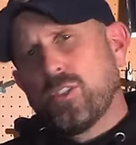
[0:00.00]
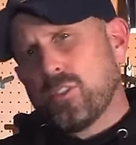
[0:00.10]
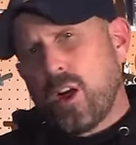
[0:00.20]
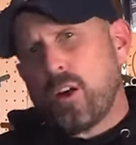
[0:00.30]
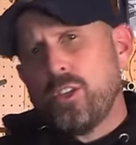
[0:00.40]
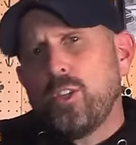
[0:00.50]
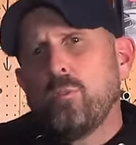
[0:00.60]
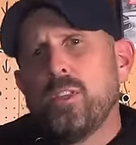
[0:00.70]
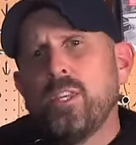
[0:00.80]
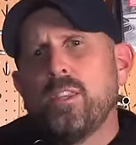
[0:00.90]
are
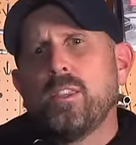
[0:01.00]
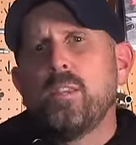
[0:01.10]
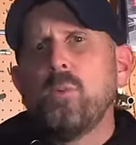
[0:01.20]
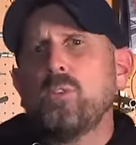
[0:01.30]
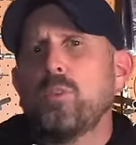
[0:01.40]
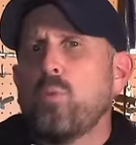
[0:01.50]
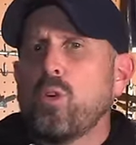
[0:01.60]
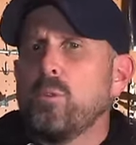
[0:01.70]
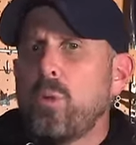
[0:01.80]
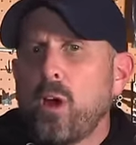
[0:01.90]
arguably the most
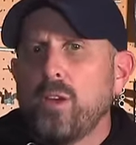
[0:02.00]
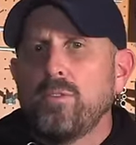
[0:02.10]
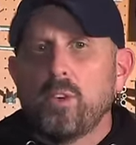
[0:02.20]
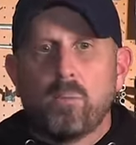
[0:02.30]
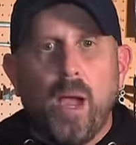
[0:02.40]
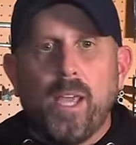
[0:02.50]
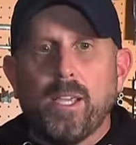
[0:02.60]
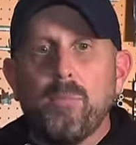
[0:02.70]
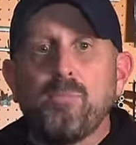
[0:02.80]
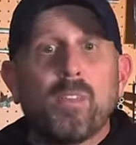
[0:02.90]
important part of your
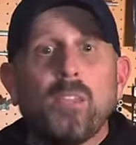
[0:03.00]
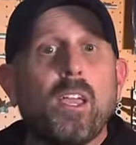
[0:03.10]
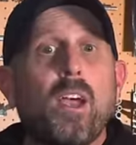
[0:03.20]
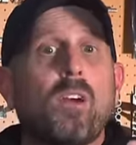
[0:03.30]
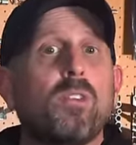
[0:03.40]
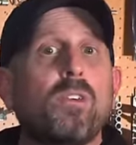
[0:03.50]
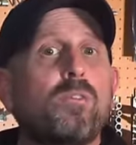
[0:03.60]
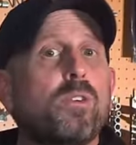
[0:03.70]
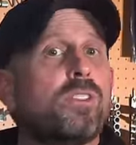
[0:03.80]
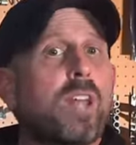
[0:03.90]
bike. They are the
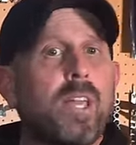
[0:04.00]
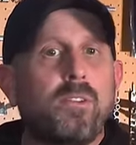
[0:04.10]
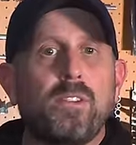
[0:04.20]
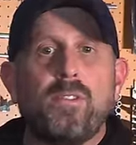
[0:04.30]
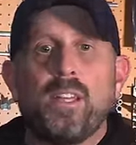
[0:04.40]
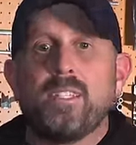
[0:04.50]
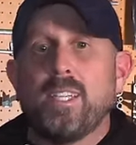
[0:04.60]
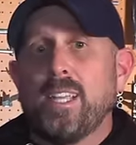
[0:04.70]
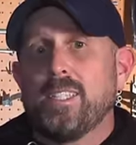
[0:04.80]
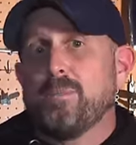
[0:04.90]
first line of defense
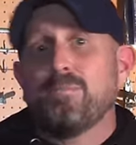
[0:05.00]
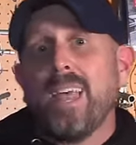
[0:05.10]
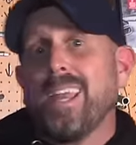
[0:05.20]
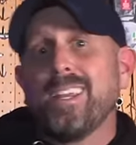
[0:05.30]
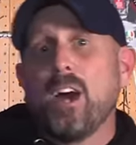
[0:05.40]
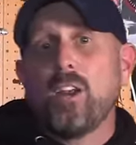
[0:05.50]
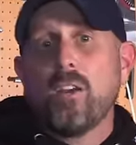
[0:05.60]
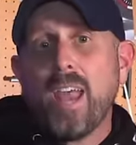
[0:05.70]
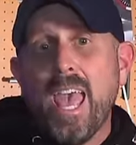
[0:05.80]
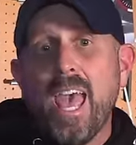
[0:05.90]
against landing on
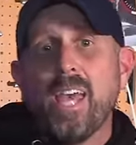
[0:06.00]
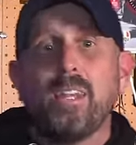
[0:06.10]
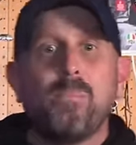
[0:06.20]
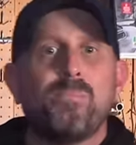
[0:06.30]
our head.